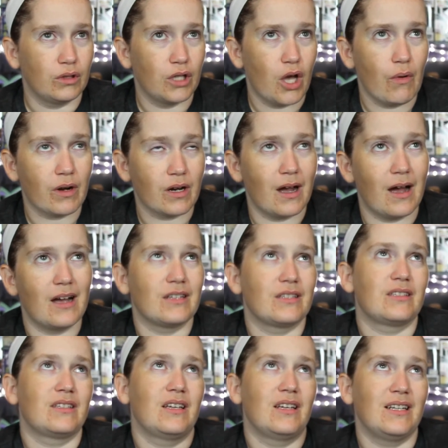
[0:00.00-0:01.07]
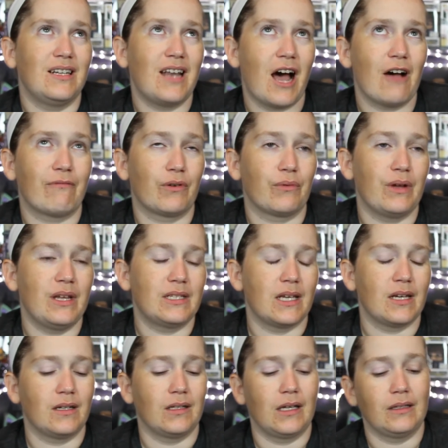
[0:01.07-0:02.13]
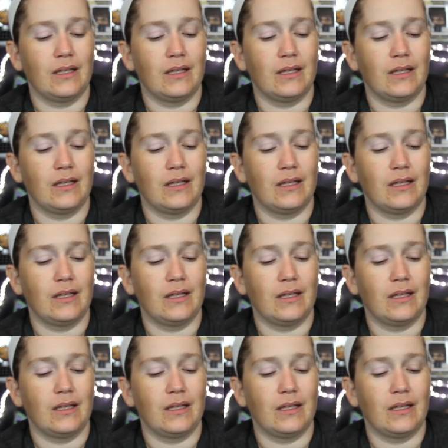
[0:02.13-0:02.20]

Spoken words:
lower cost, not for retail,